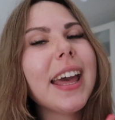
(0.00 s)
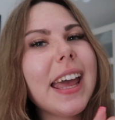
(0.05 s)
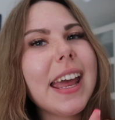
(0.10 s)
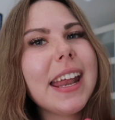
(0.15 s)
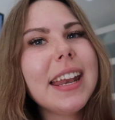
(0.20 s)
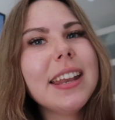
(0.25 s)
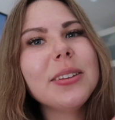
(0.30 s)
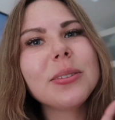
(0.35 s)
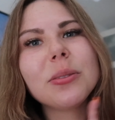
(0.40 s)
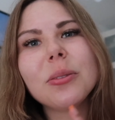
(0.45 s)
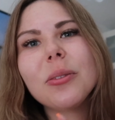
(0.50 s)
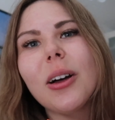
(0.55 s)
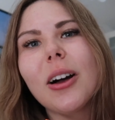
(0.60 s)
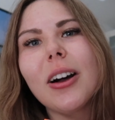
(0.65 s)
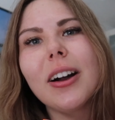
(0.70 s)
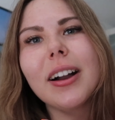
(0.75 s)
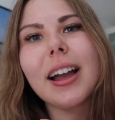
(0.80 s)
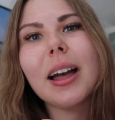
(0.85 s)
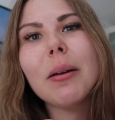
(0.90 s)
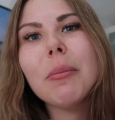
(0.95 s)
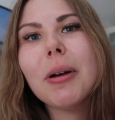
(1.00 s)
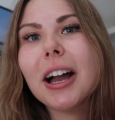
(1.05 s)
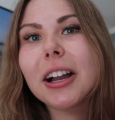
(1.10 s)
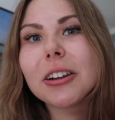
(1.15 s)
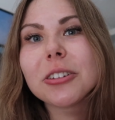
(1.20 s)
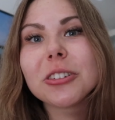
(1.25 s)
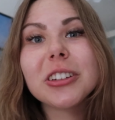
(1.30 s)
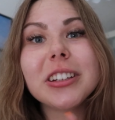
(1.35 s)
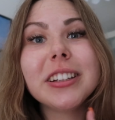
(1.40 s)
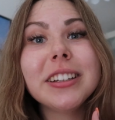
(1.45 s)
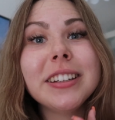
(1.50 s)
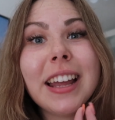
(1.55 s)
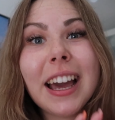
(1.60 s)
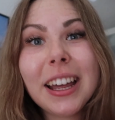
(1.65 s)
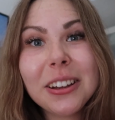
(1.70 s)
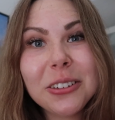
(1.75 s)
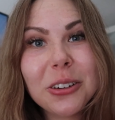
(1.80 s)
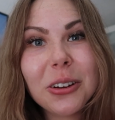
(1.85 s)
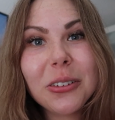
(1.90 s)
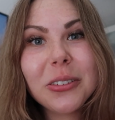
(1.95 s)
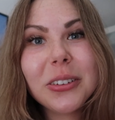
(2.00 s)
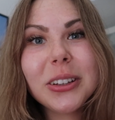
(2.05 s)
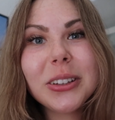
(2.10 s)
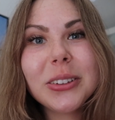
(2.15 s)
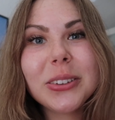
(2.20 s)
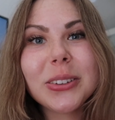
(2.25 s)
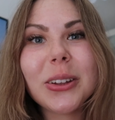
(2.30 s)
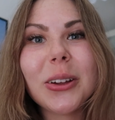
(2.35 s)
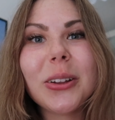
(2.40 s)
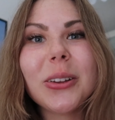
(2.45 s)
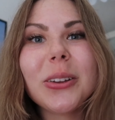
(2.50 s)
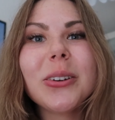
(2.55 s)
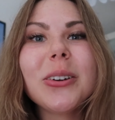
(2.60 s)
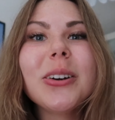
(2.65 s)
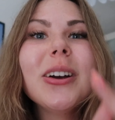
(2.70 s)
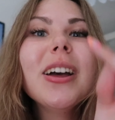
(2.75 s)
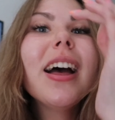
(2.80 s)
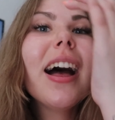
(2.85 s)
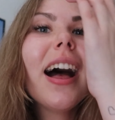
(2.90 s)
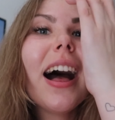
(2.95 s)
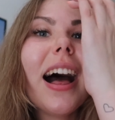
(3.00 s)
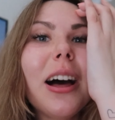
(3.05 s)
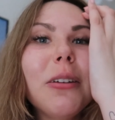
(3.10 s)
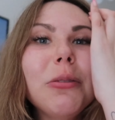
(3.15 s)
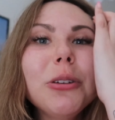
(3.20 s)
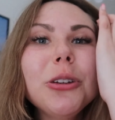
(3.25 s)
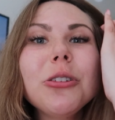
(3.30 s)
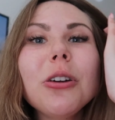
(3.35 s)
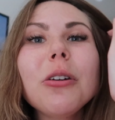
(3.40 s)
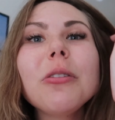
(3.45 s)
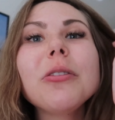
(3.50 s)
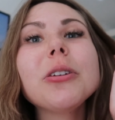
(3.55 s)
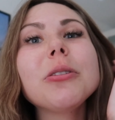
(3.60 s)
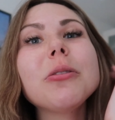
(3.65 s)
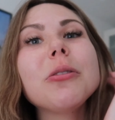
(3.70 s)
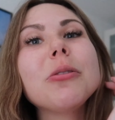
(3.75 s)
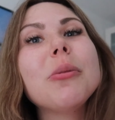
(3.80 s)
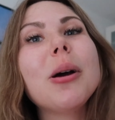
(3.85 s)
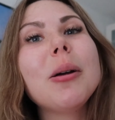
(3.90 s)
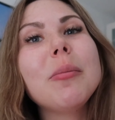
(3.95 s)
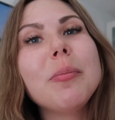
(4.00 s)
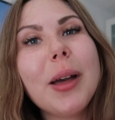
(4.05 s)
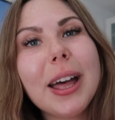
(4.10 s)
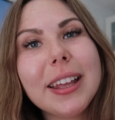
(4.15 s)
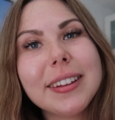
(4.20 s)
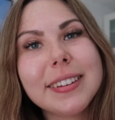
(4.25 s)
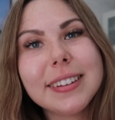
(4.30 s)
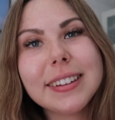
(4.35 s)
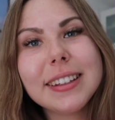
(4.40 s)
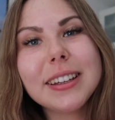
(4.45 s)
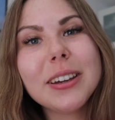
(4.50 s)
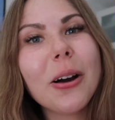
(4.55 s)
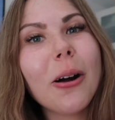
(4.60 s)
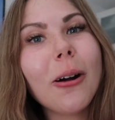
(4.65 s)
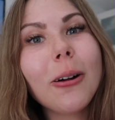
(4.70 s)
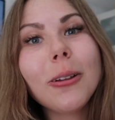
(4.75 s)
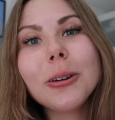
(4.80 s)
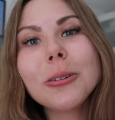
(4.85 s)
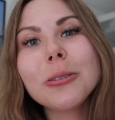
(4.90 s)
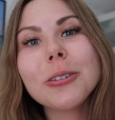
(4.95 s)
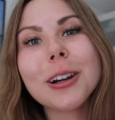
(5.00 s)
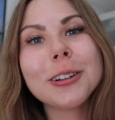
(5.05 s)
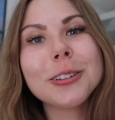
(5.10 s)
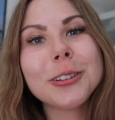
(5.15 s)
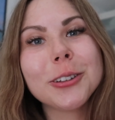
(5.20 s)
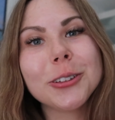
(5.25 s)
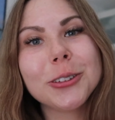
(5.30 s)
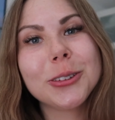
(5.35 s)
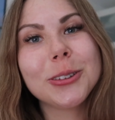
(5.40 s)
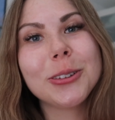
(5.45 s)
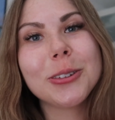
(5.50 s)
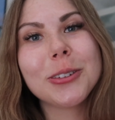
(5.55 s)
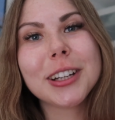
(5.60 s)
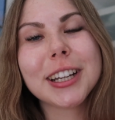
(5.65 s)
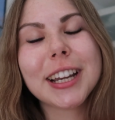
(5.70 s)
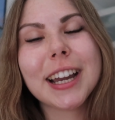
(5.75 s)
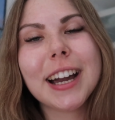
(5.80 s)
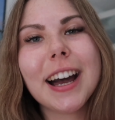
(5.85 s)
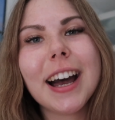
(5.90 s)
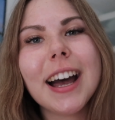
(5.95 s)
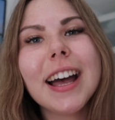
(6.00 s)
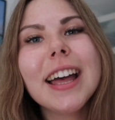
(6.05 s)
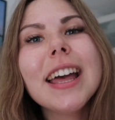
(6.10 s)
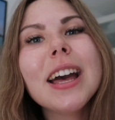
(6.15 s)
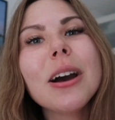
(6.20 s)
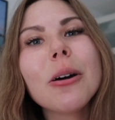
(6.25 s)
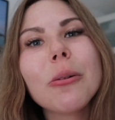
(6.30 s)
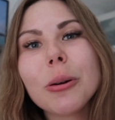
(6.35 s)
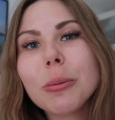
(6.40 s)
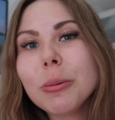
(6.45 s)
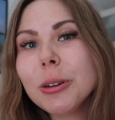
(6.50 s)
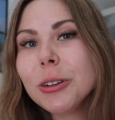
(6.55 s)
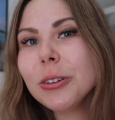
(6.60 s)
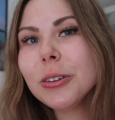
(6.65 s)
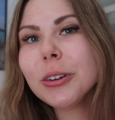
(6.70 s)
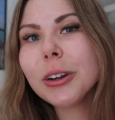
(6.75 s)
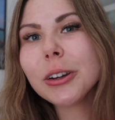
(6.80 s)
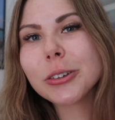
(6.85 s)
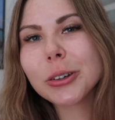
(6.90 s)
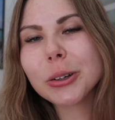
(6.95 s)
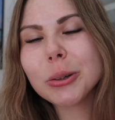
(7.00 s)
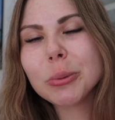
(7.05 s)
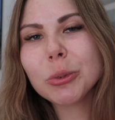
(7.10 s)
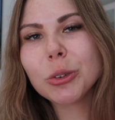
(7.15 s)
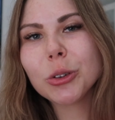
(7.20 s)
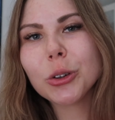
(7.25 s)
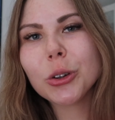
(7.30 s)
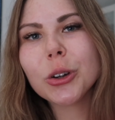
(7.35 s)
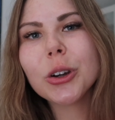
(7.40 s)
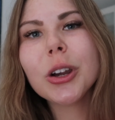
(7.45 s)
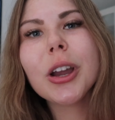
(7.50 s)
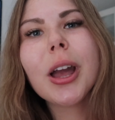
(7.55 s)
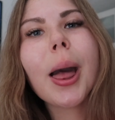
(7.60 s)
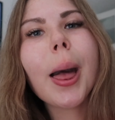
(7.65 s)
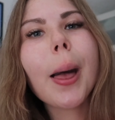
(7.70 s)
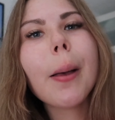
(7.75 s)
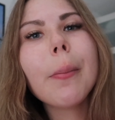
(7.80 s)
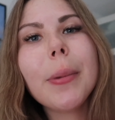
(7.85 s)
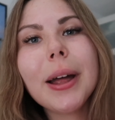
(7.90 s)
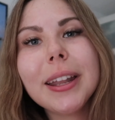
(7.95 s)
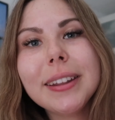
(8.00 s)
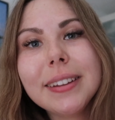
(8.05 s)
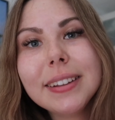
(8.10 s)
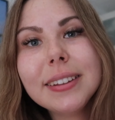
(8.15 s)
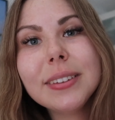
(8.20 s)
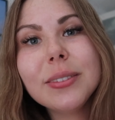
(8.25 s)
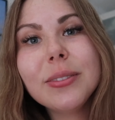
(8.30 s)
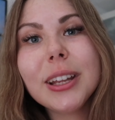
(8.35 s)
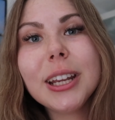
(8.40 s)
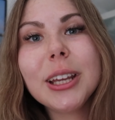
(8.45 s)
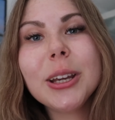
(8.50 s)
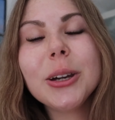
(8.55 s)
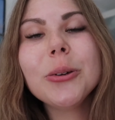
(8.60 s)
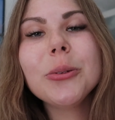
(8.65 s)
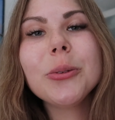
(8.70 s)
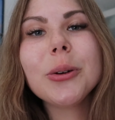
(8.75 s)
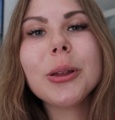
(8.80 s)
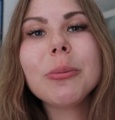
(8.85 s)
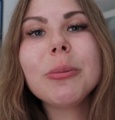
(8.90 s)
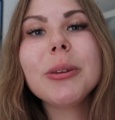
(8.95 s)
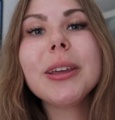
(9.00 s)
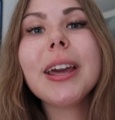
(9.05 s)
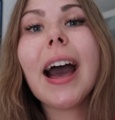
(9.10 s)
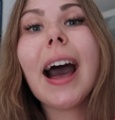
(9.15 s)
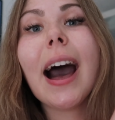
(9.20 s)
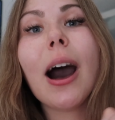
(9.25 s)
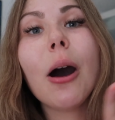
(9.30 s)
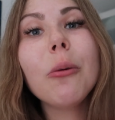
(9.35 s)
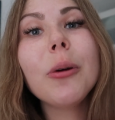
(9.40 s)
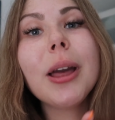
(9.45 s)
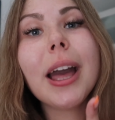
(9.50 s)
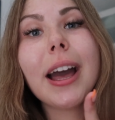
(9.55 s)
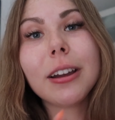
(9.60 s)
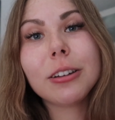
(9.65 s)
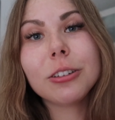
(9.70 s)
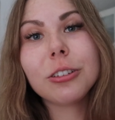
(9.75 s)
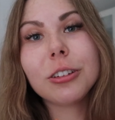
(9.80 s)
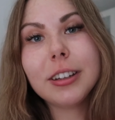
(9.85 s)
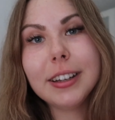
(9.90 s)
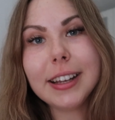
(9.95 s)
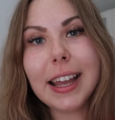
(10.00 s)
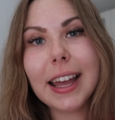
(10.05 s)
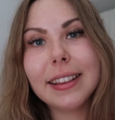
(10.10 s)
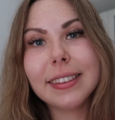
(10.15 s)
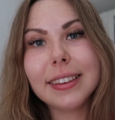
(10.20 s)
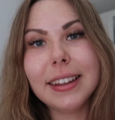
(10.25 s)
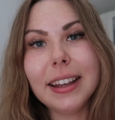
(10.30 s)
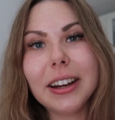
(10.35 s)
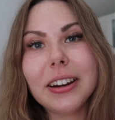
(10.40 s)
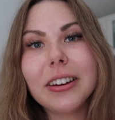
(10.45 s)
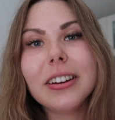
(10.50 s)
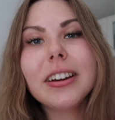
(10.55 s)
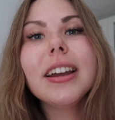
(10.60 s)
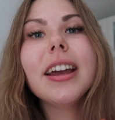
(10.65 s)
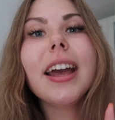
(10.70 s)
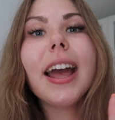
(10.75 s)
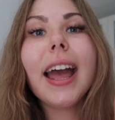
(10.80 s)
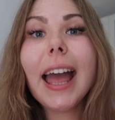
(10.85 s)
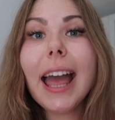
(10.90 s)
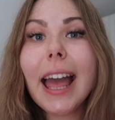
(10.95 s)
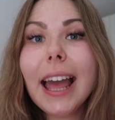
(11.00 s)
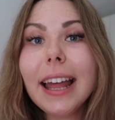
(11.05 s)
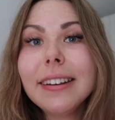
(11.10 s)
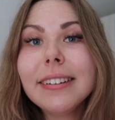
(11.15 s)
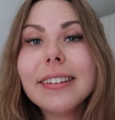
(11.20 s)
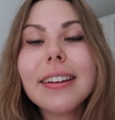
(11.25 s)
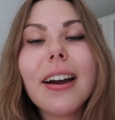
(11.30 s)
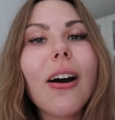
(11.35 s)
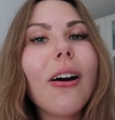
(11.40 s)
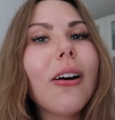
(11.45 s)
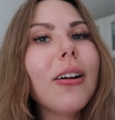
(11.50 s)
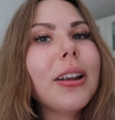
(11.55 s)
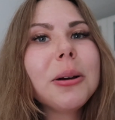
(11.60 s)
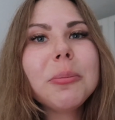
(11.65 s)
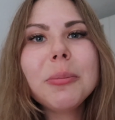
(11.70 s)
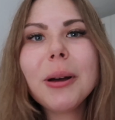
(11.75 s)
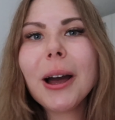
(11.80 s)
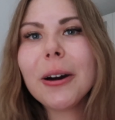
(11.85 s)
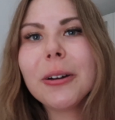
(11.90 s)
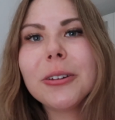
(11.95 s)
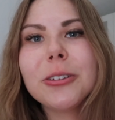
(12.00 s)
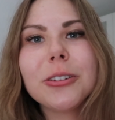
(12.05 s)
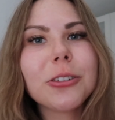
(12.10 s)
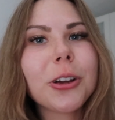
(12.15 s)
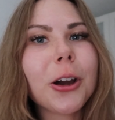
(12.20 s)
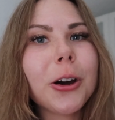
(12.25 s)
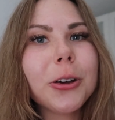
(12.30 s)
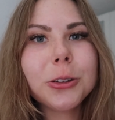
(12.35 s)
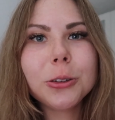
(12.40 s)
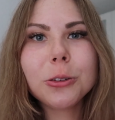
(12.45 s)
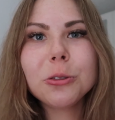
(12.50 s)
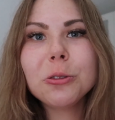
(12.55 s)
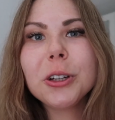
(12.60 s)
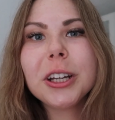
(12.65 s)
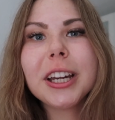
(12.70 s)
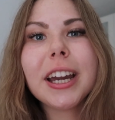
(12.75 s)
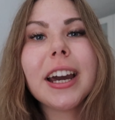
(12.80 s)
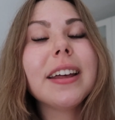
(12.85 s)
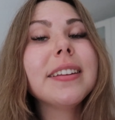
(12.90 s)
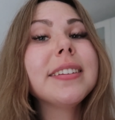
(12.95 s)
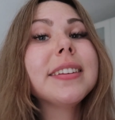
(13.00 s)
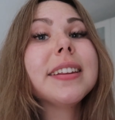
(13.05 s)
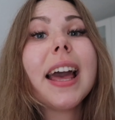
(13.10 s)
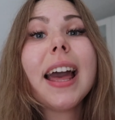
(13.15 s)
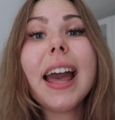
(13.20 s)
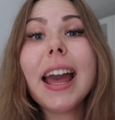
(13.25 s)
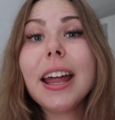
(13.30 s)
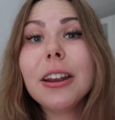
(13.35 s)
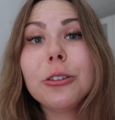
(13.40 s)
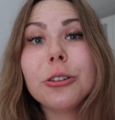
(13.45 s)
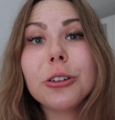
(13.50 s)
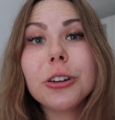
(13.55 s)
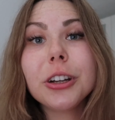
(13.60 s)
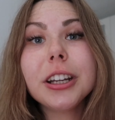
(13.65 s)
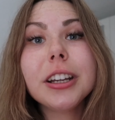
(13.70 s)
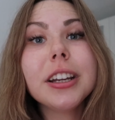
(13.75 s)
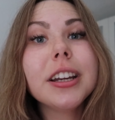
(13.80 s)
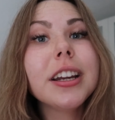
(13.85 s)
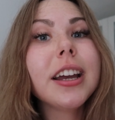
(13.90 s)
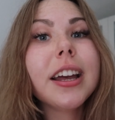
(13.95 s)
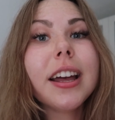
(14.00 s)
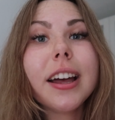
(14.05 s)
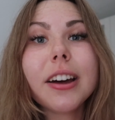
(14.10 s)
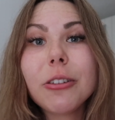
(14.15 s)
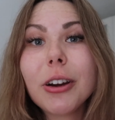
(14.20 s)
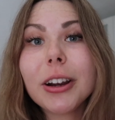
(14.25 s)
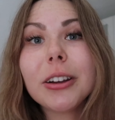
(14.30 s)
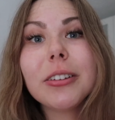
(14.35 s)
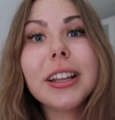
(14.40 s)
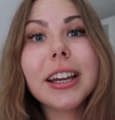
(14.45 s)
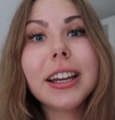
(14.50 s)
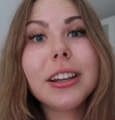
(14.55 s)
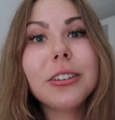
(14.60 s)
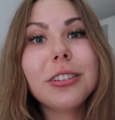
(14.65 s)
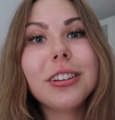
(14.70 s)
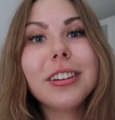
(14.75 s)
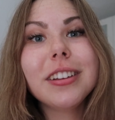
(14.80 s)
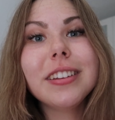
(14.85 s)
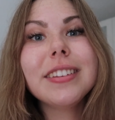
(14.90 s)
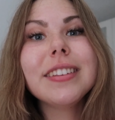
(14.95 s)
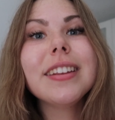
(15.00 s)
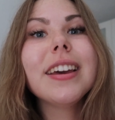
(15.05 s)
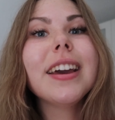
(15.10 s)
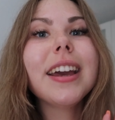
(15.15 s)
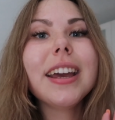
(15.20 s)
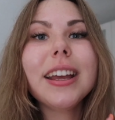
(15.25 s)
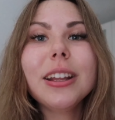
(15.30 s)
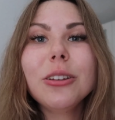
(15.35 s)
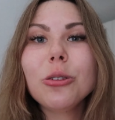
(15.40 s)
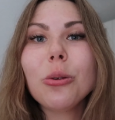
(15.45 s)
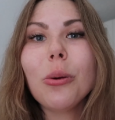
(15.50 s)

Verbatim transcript: In this vlog, I'm actually not traveling solo. I'll be traveling with my bestie all around Costa Rica. We'll be doing a group tour, but this video will be how we actually get there and all about Costa Rica's entry regulations in